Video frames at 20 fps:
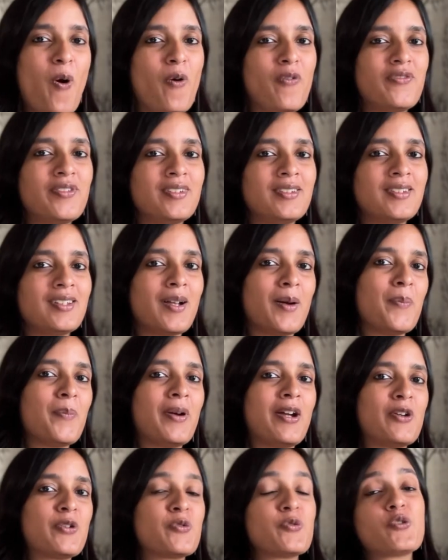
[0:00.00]
often
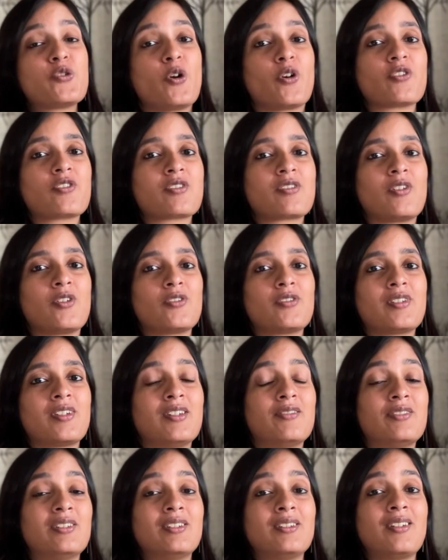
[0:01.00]
compared to Georgetown
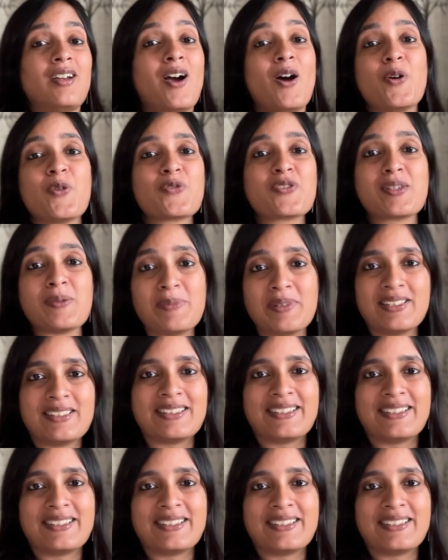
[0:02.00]
given how similar